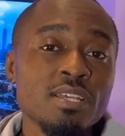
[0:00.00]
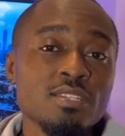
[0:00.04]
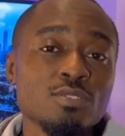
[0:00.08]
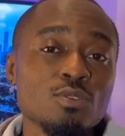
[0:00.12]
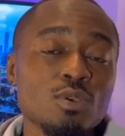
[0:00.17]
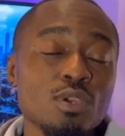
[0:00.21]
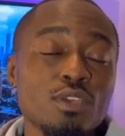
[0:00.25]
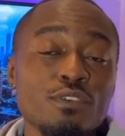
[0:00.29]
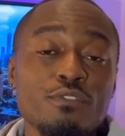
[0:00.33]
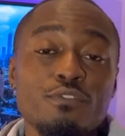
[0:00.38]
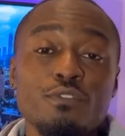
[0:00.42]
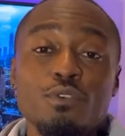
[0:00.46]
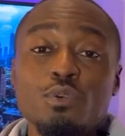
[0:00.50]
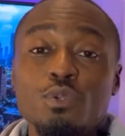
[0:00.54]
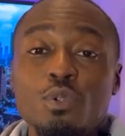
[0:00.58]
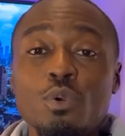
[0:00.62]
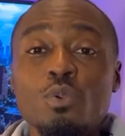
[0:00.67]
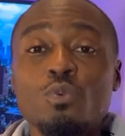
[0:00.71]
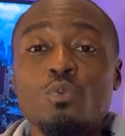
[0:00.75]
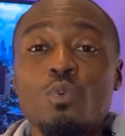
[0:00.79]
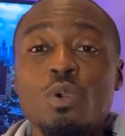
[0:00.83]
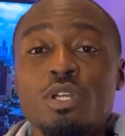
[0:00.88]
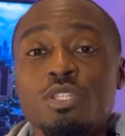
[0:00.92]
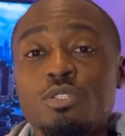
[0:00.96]
so if you
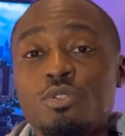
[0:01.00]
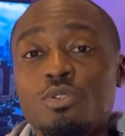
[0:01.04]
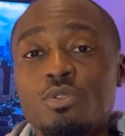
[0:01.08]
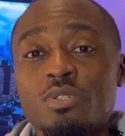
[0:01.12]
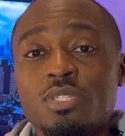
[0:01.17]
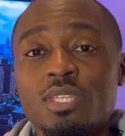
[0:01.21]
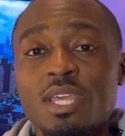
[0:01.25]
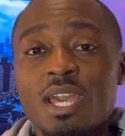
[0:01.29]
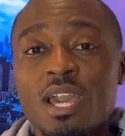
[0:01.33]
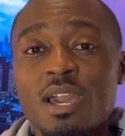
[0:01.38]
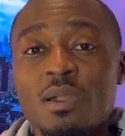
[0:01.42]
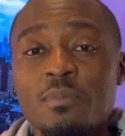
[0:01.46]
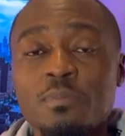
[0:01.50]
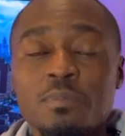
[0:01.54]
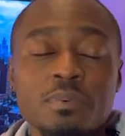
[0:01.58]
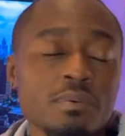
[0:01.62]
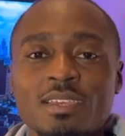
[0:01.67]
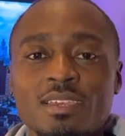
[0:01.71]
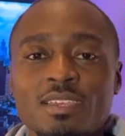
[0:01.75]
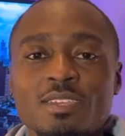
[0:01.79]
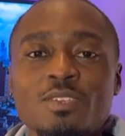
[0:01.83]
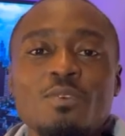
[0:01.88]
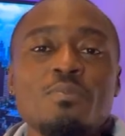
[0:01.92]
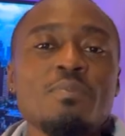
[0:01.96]
don't want to use the app,
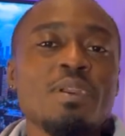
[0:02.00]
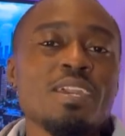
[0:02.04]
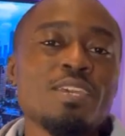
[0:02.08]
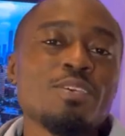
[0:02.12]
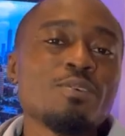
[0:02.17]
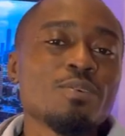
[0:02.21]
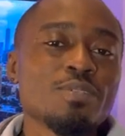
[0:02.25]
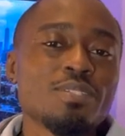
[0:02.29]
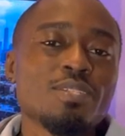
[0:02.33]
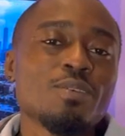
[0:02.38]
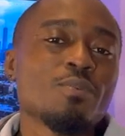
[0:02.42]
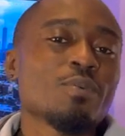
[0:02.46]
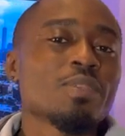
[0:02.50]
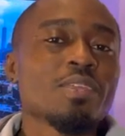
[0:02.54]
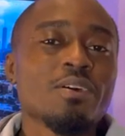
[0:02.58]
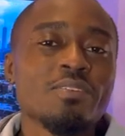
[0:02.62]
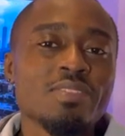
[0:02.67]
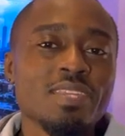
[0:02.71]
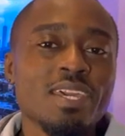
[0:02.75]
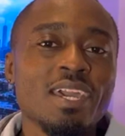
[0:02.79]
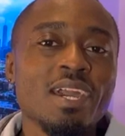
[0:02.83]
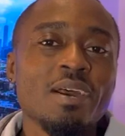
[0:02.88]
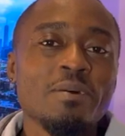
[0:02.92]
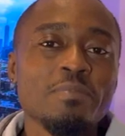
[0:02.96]
you may use it
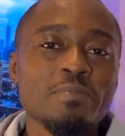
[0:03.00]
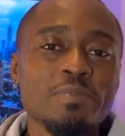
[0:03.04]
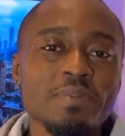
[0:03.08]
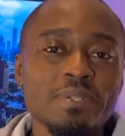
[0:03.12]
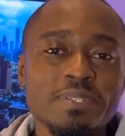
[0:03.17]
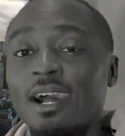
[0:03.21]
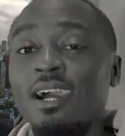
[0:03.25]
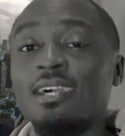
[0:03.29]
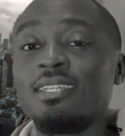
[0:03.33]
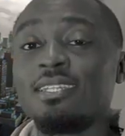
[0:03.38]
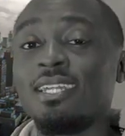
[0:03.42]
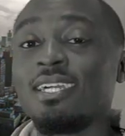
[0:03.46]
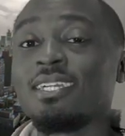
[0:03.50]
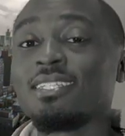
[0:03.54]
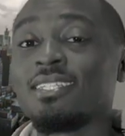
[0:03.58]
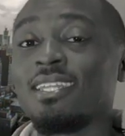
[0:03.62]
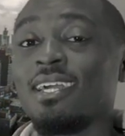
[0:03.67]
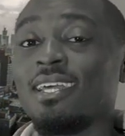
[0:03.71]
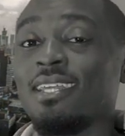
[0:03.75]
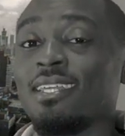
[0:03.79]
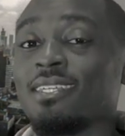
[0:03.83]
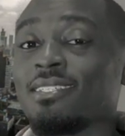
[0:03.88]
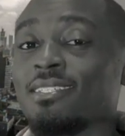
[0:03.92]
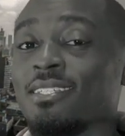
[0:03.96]
without the app, unlike
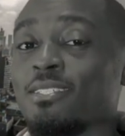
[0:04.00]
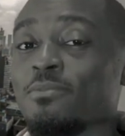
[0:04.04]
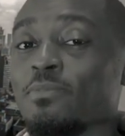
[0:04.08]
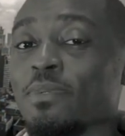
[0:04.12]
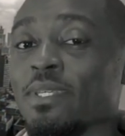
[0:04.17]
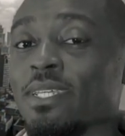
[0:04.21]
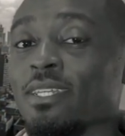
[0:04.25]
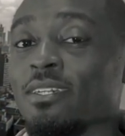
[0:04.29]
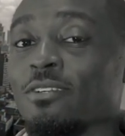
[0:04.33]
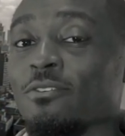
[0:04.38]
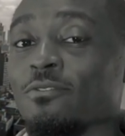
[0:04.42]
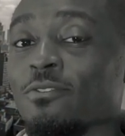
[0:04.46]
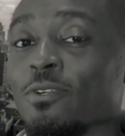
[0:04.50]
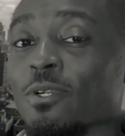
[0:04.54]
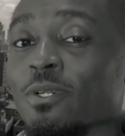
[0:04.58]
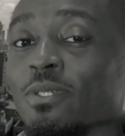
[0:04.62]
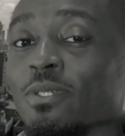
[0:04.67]
the Alexa speaker of